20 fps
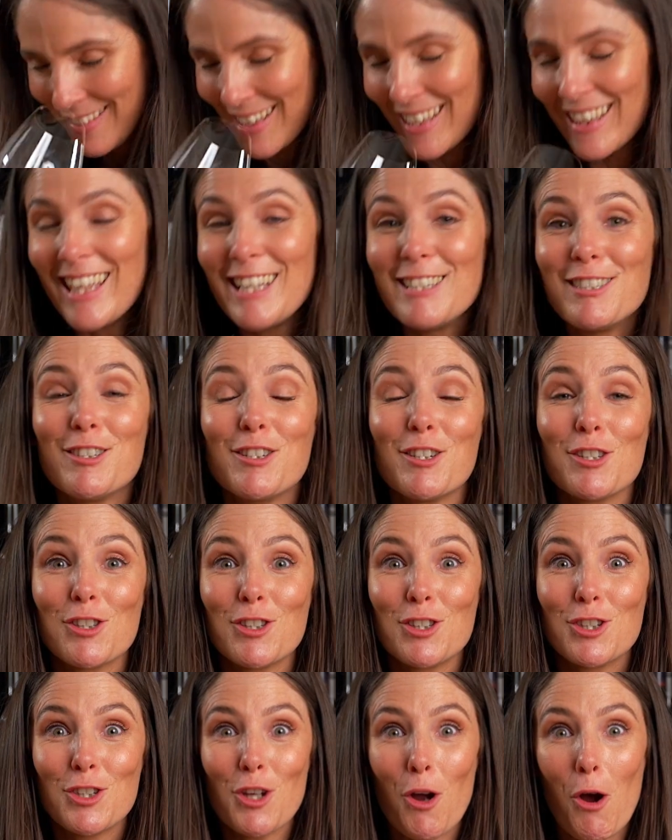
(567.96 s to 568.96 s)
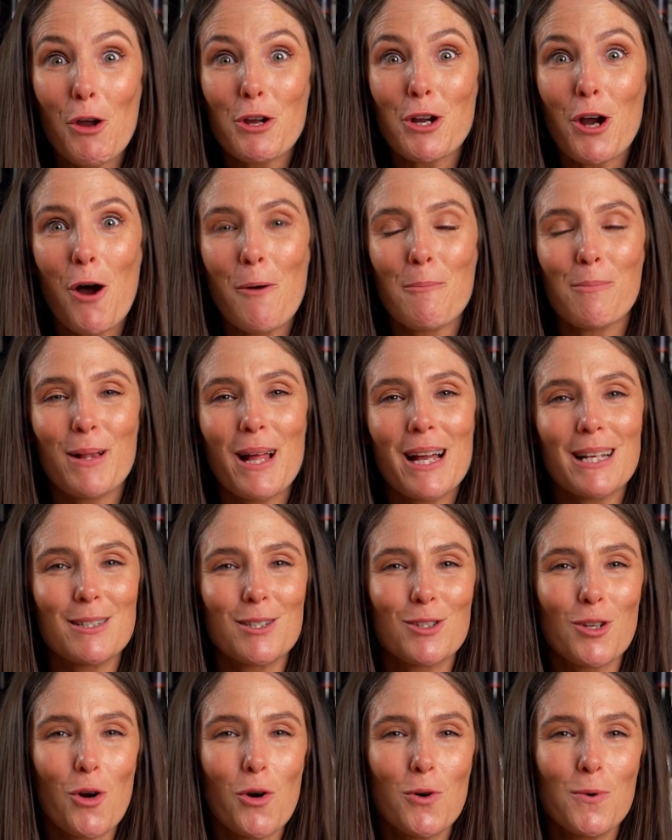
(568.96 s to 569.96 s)
These are just so complex.
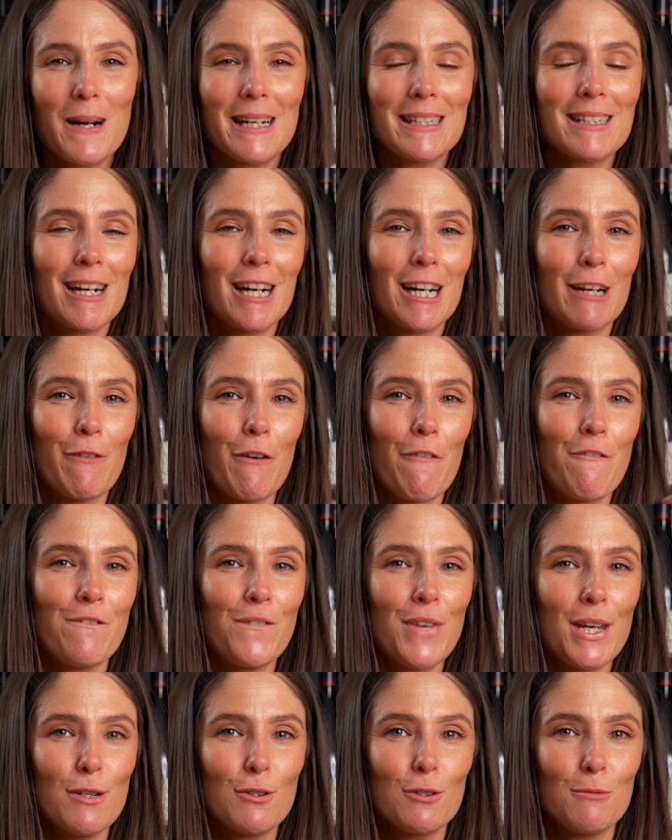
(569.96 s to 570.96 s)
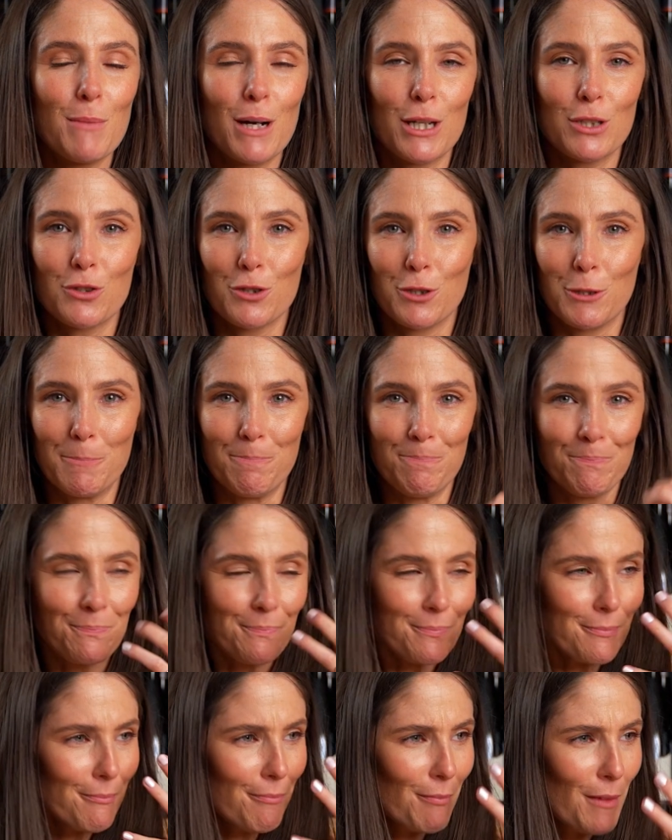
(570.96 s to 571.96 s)
There's always kind of a field mushroom,
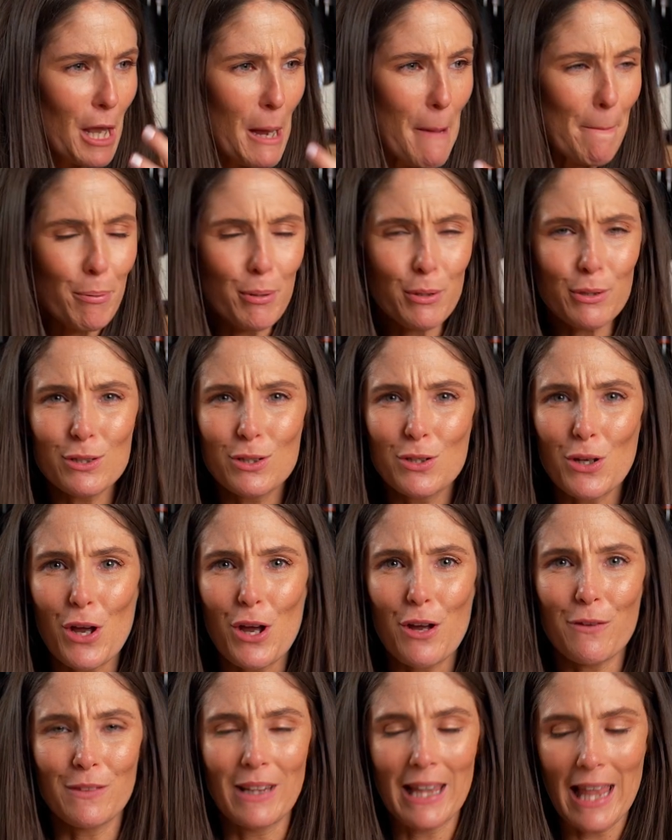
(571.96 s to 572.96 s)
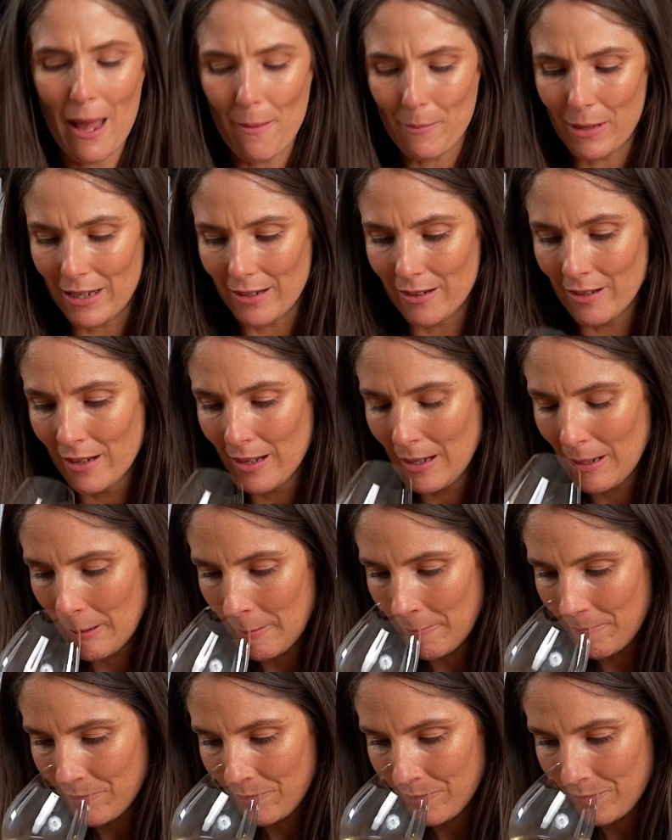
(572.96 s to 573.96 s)
preserved lemon,
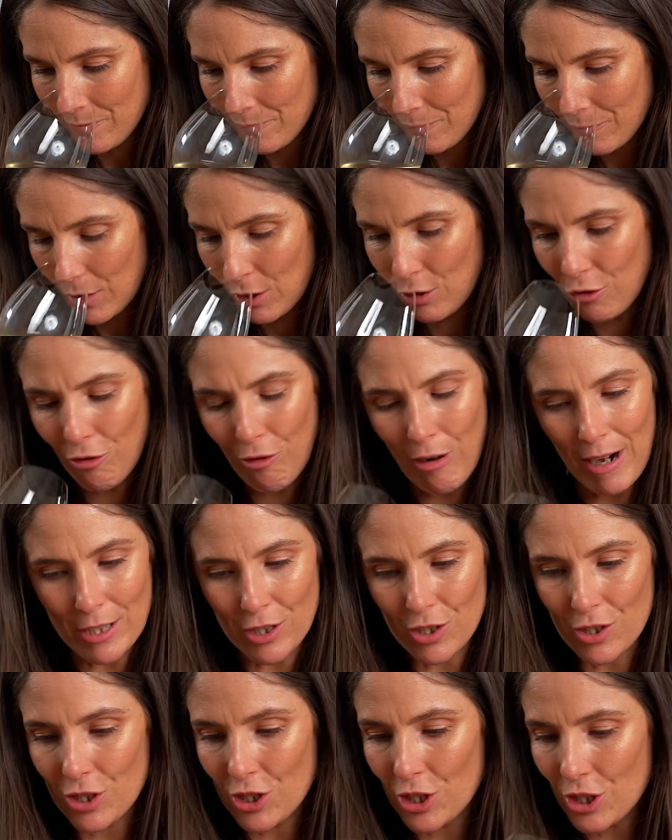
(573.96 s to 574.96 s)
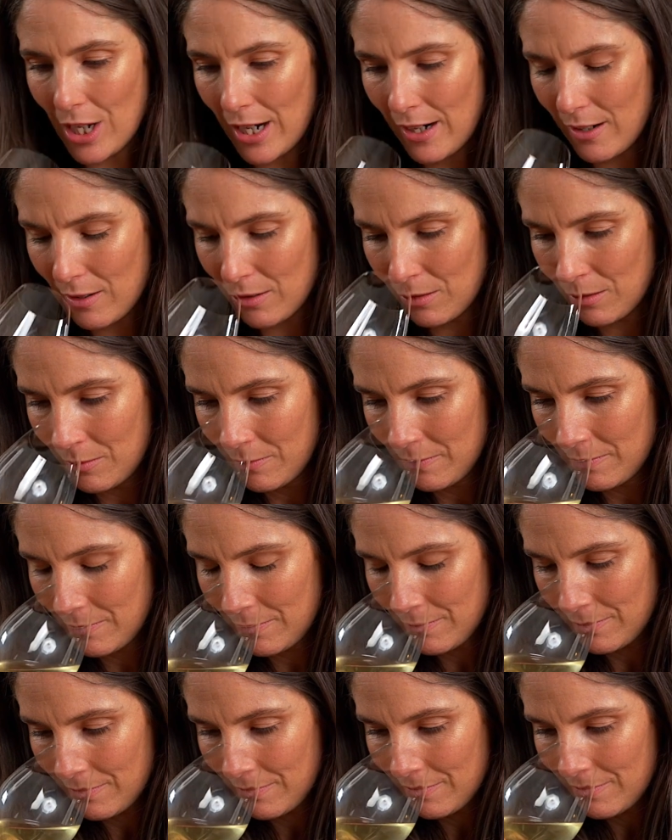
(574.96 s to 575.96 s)
crushed shell,
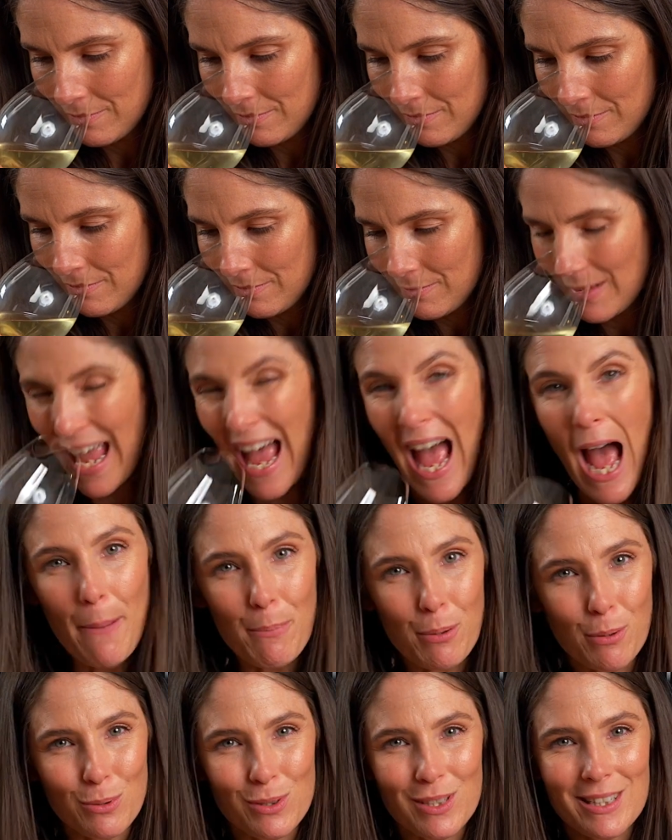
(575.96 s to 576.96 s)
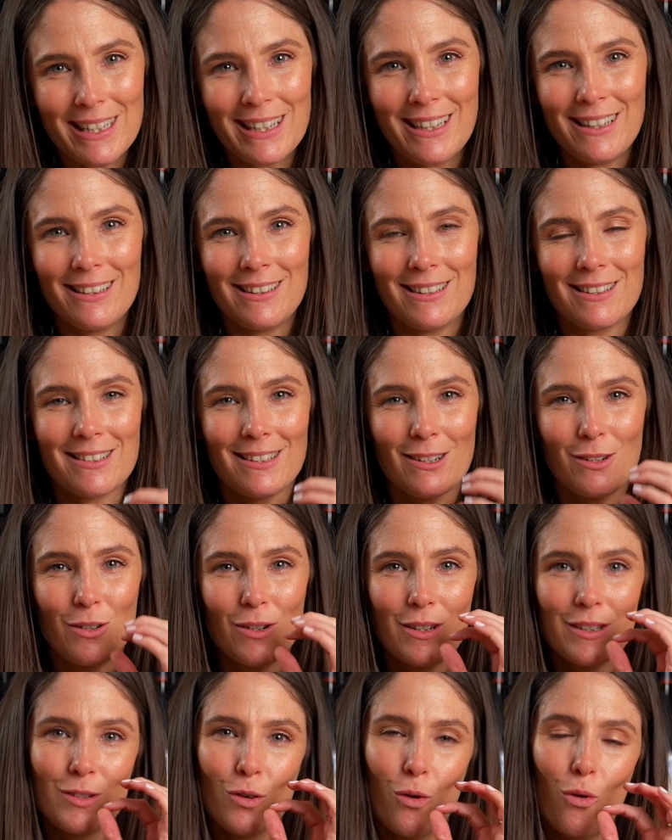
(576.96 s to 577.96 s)
apple skin. It's
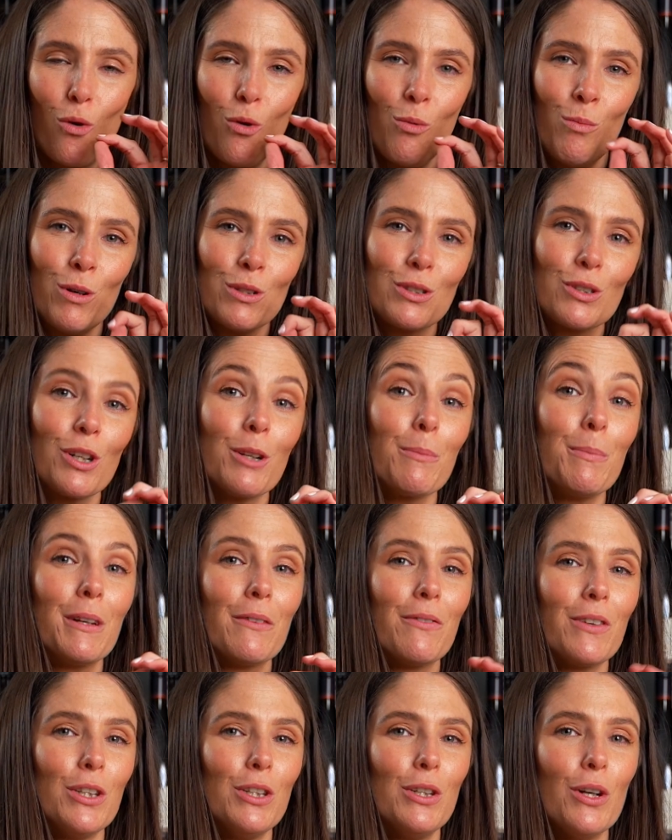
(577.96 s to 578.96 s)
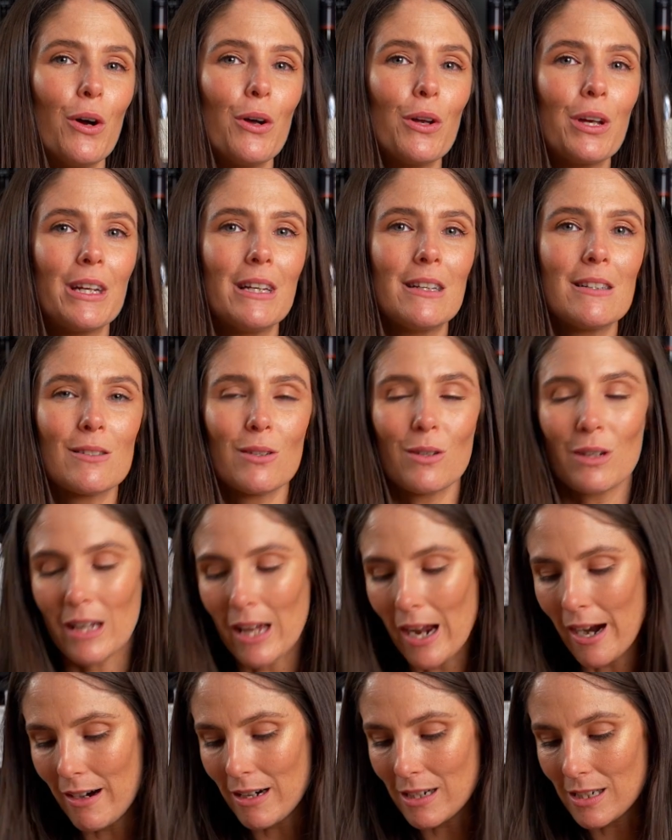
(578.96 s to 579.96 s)
almost got a bit of a yogurty sort of
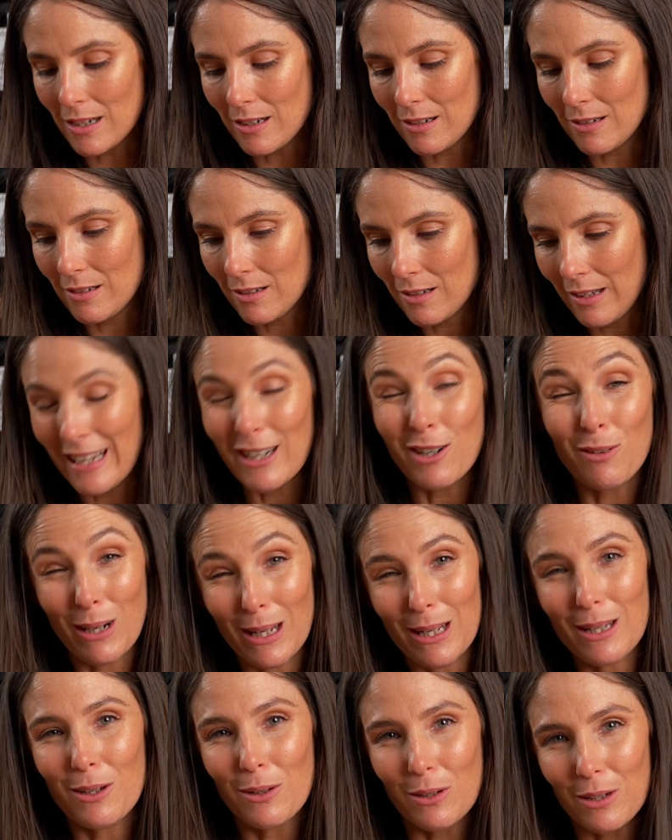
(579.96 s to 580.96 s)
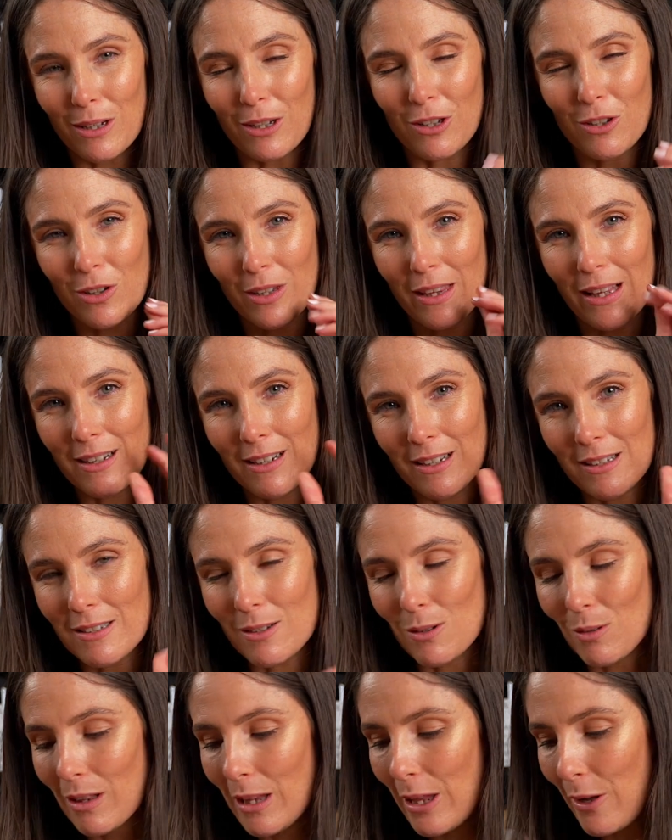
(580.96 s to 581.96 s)
character, like Greek yogurt, you know, that nice
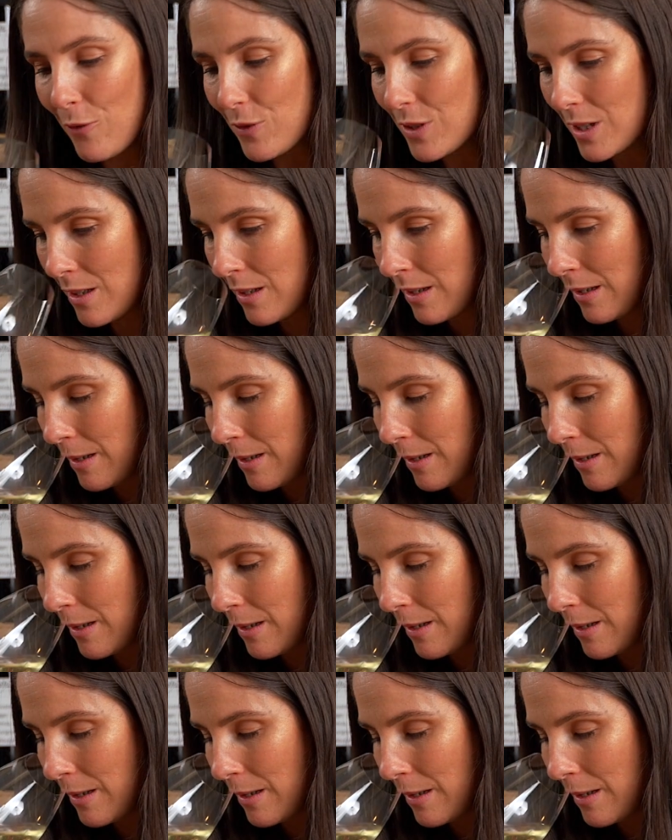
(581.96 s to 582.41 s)
little lift.